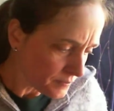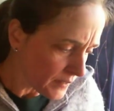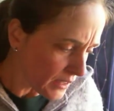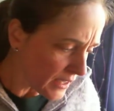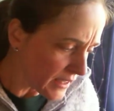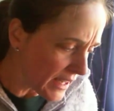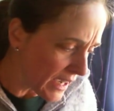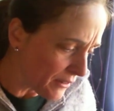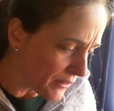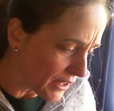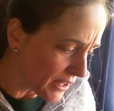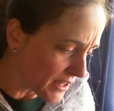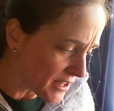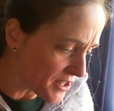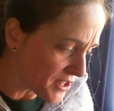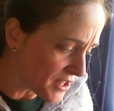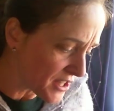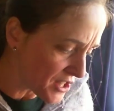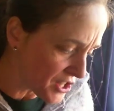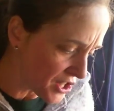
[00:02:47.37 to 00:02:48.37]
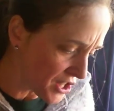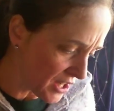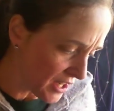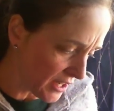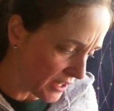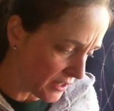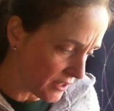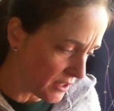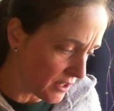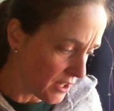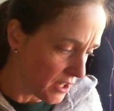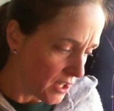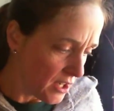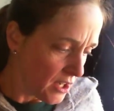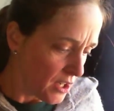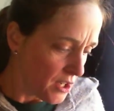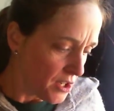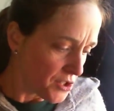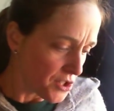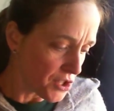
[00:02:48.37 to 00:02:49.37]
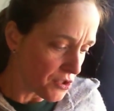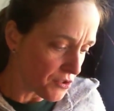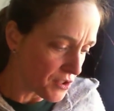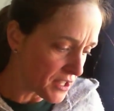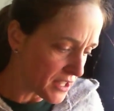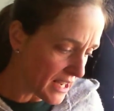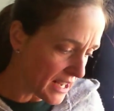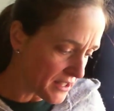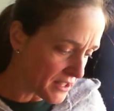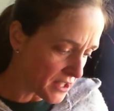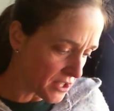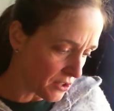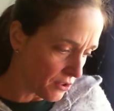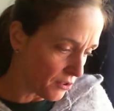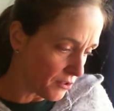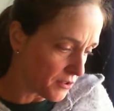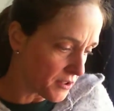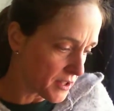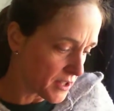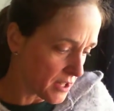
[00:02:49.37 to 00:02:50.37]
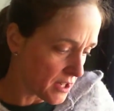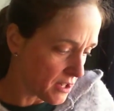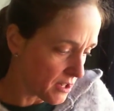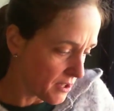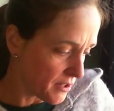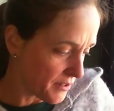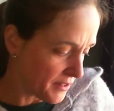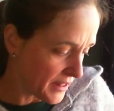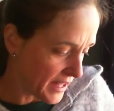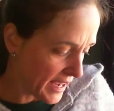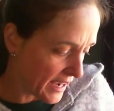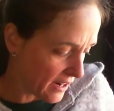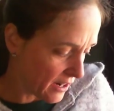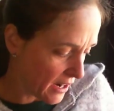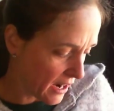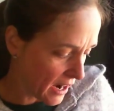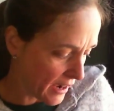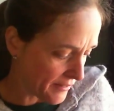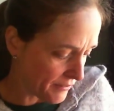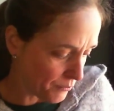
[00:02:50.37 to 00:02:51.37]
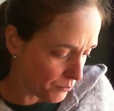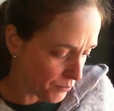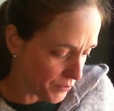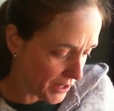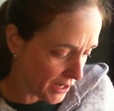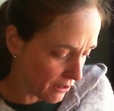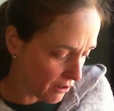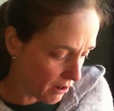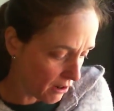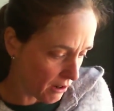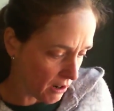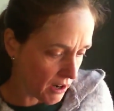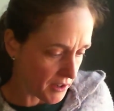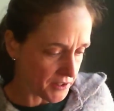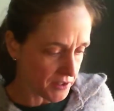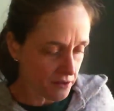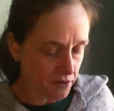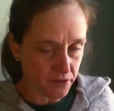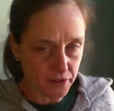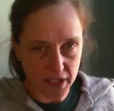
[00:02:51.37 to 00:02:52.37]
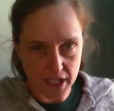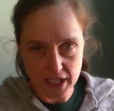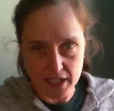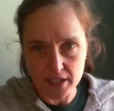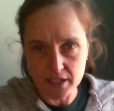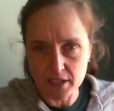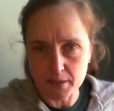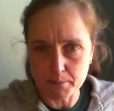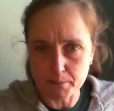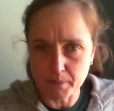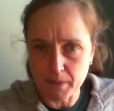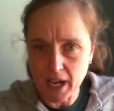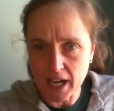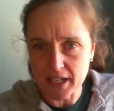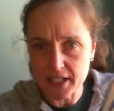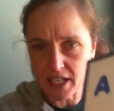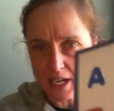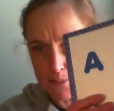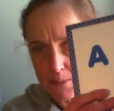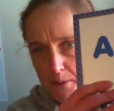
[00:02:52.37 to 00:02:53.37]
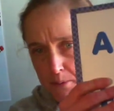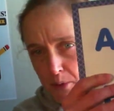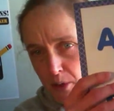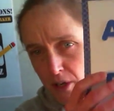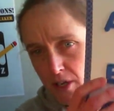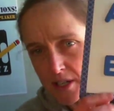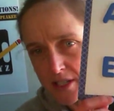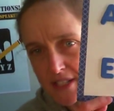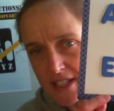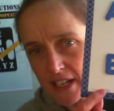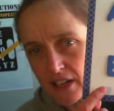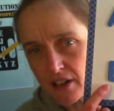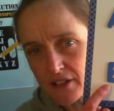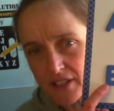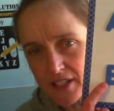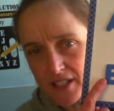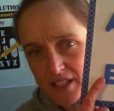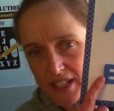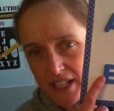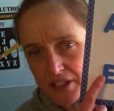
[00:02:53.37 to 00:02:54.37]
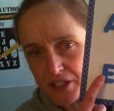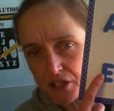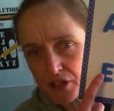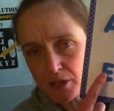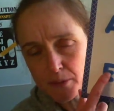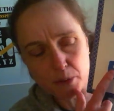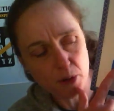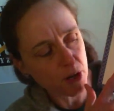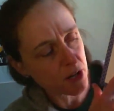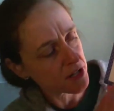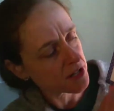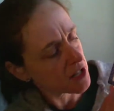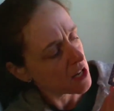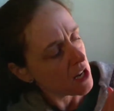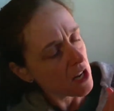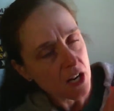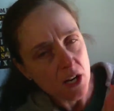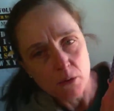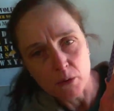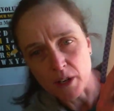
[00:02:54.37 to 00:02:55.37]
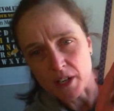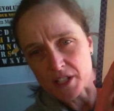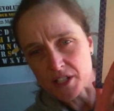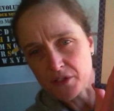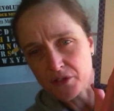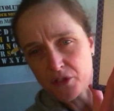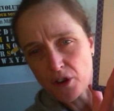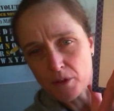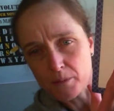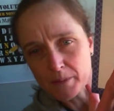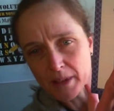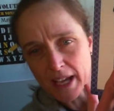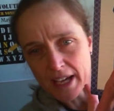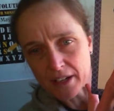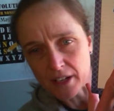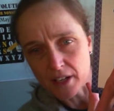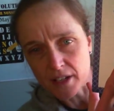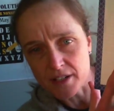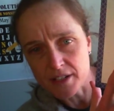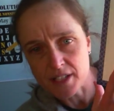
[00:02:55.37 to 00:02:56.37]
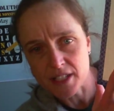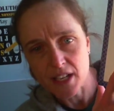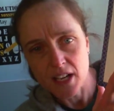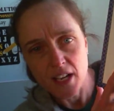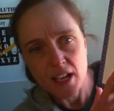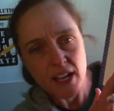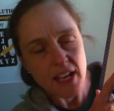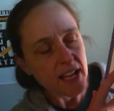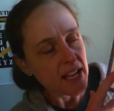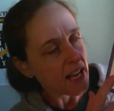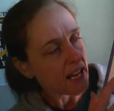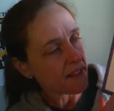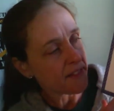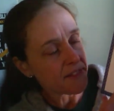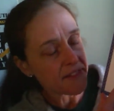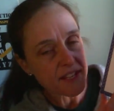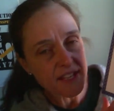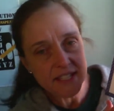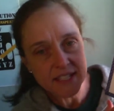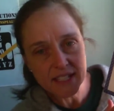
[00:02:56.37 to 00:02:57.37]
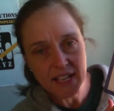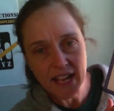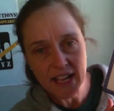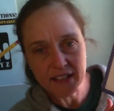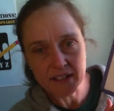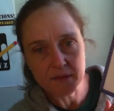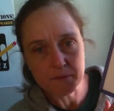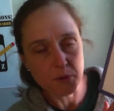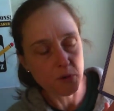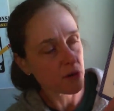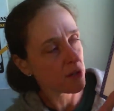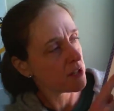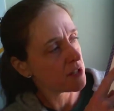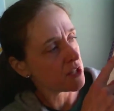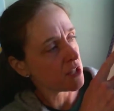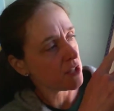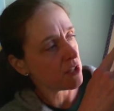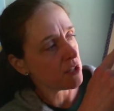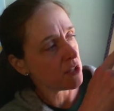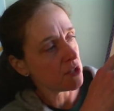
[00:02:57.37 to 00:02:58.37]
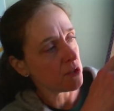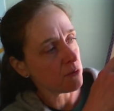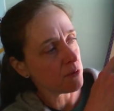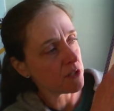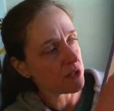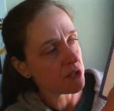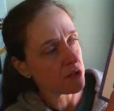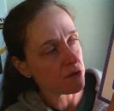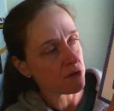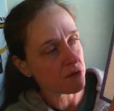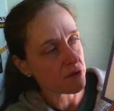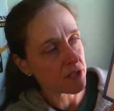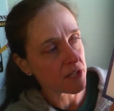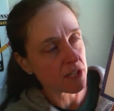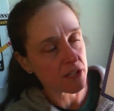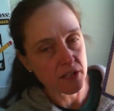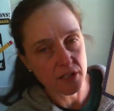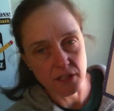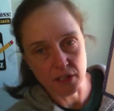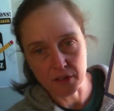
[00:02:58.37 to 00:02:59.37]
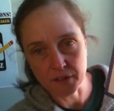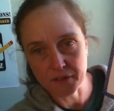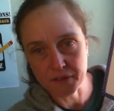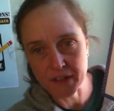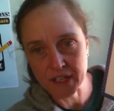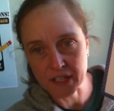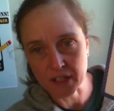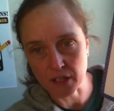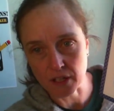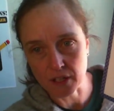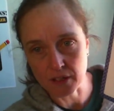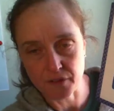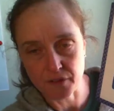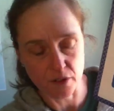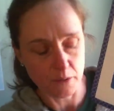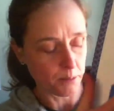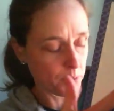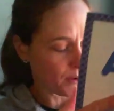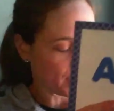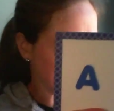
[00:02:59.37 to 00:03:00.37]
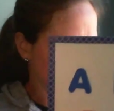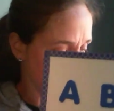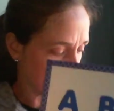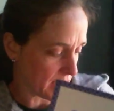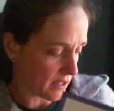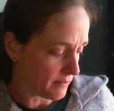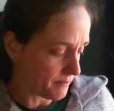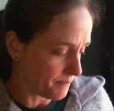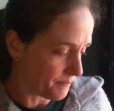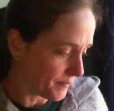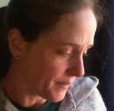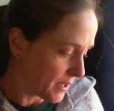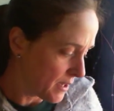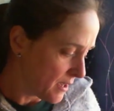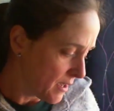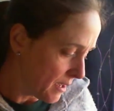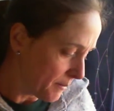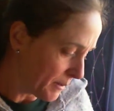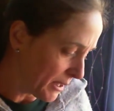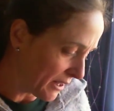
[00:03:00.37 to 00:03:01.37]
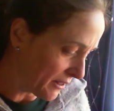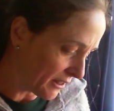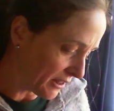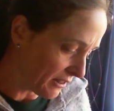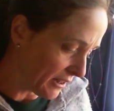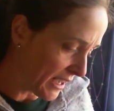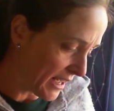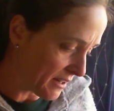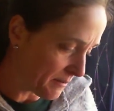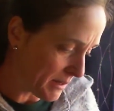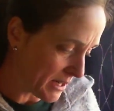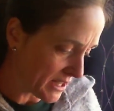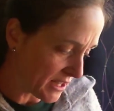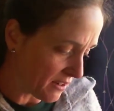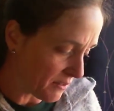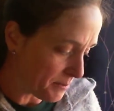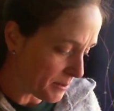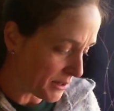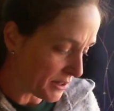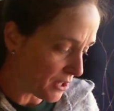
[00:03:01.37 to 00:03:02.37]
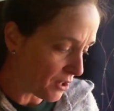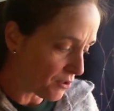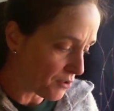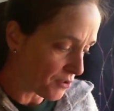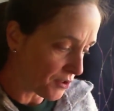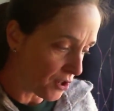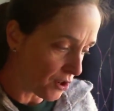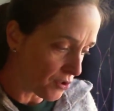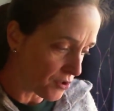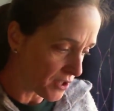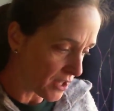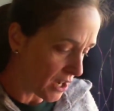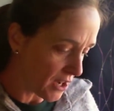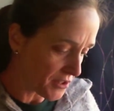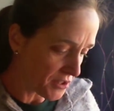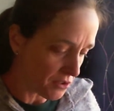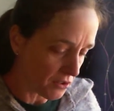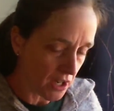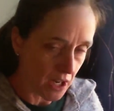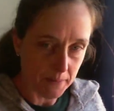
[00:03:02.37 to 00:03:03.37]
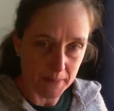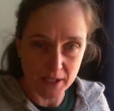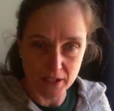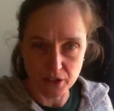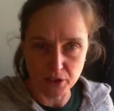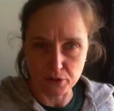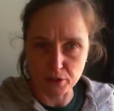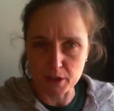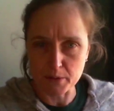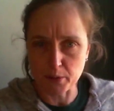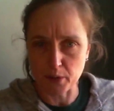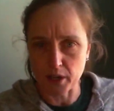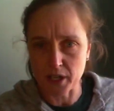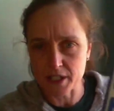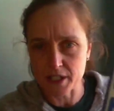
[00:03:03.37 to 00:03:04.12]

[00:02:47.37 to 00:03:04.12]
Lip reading: Now, in addition to stencils, there are also these type of boards. They call these sensory boards, where it's foam letters. And this kind of board, you would use your finger pointing. Getting a little ahead of myself, but those also come in 3 board